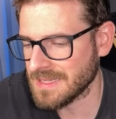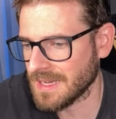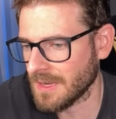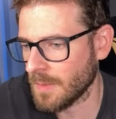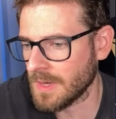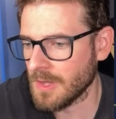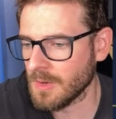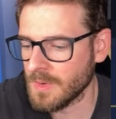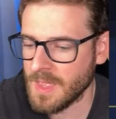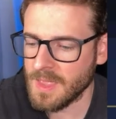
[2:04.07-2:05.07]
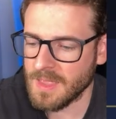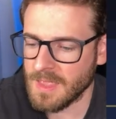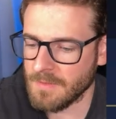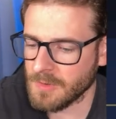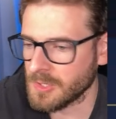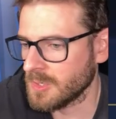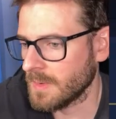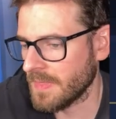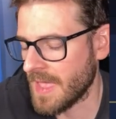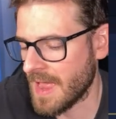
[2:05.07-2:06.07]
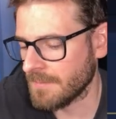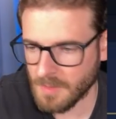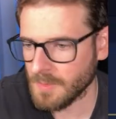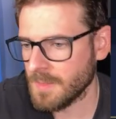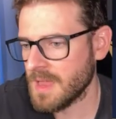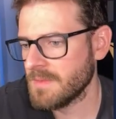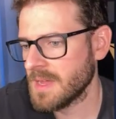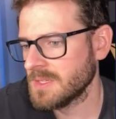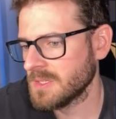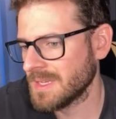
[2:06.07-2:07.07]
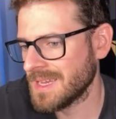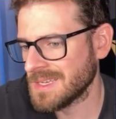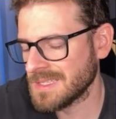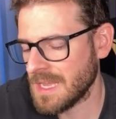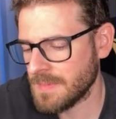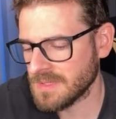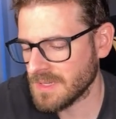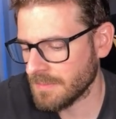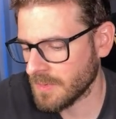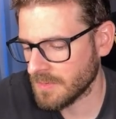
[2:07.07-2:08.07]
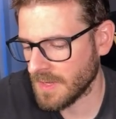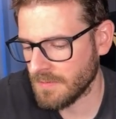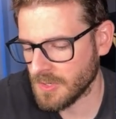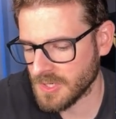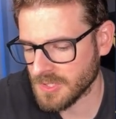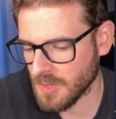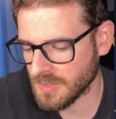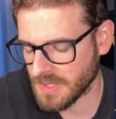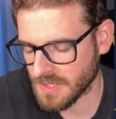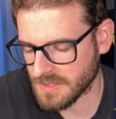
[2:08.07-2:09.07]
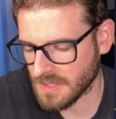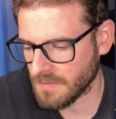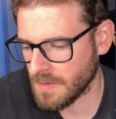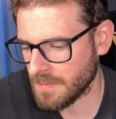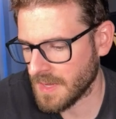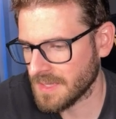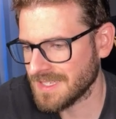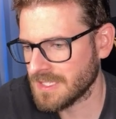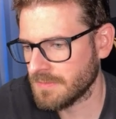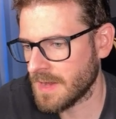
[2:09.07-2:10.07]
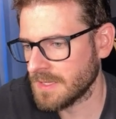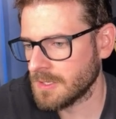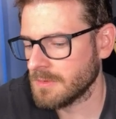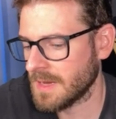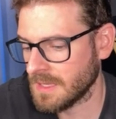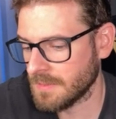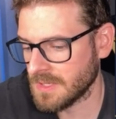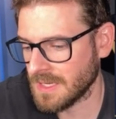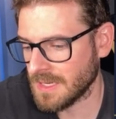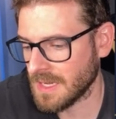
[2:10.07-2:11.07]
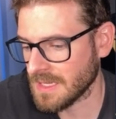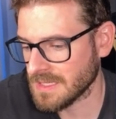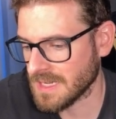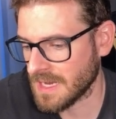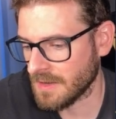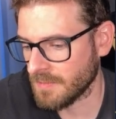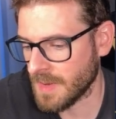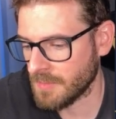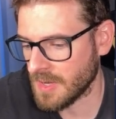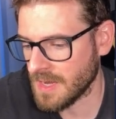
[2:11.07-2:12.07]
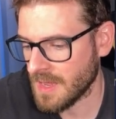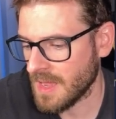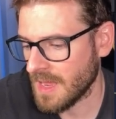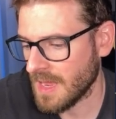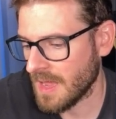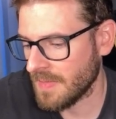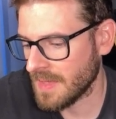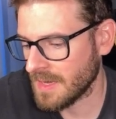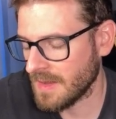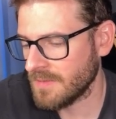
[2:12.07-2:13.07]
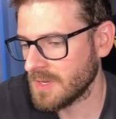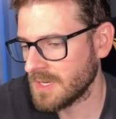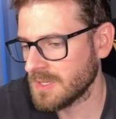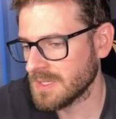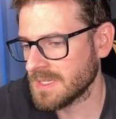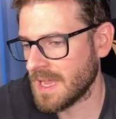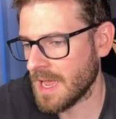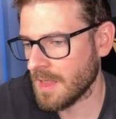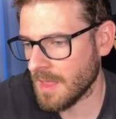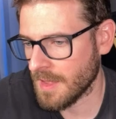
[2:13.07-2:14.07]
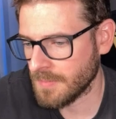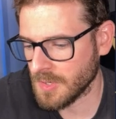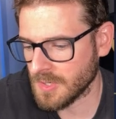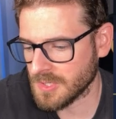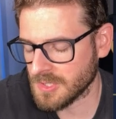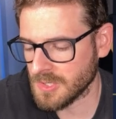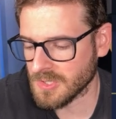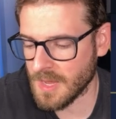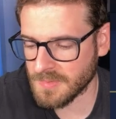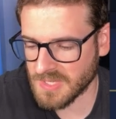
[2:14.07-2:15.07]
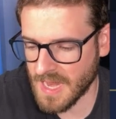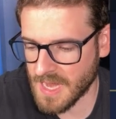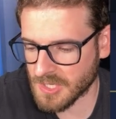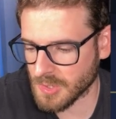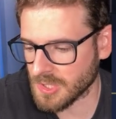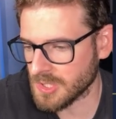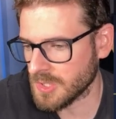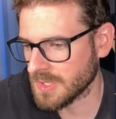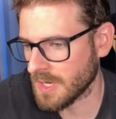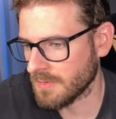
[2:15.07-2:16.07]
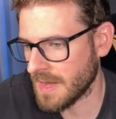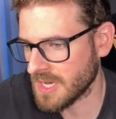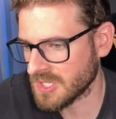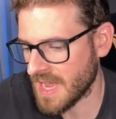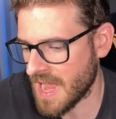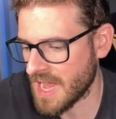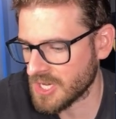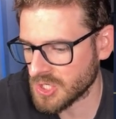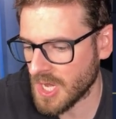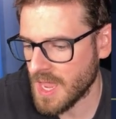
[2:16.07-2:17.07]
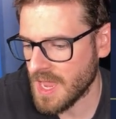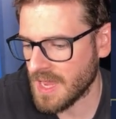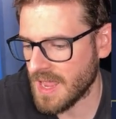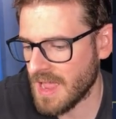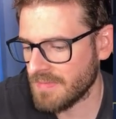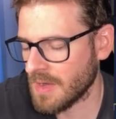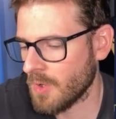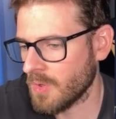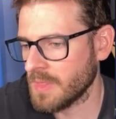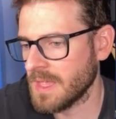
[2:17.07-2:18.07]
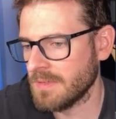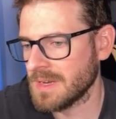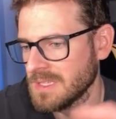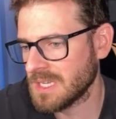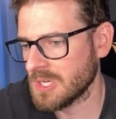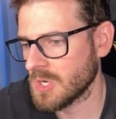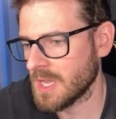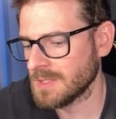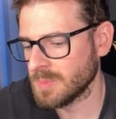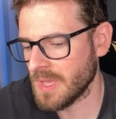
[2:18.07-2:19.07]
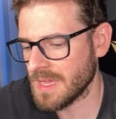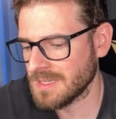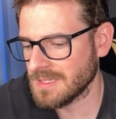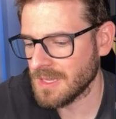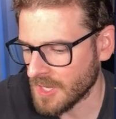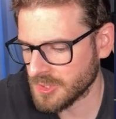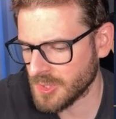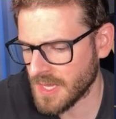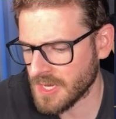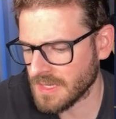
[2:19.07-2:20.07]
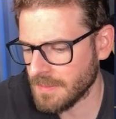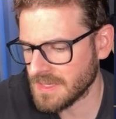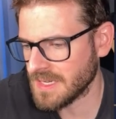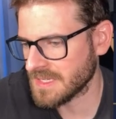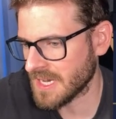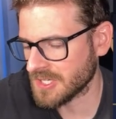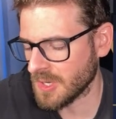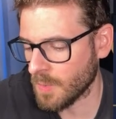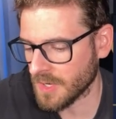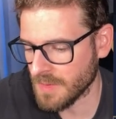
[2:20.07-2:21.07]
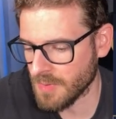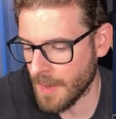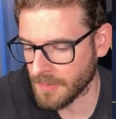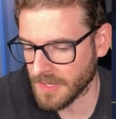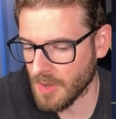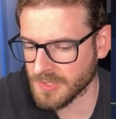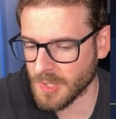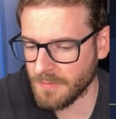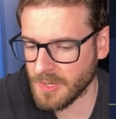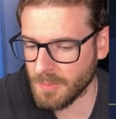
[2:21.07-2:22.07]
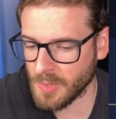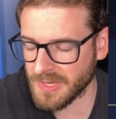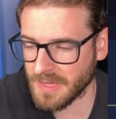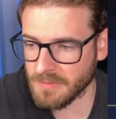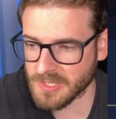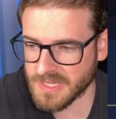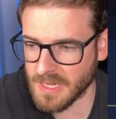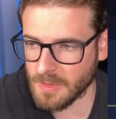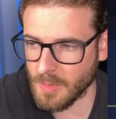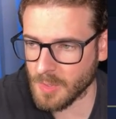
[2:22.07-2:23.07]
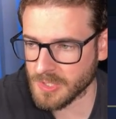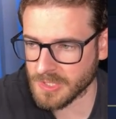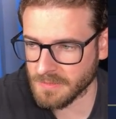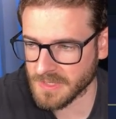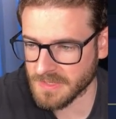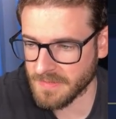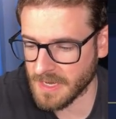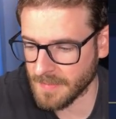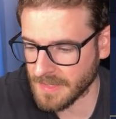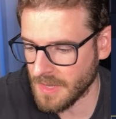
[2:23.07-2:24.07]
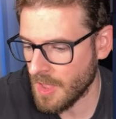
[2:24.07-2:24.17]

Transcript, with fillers: second window if you're doing that. But my advice is again, just keep it simple. If you're just hosting on a single VPS, it's fine to do rate limiting inside of memory. And then if you need to scale up, you could just use Upstash or just use like a Redis cache and have that all live in a centralized place so that your limiting is actually working properly. Also, if you deployed like Vercel or a serverless environment,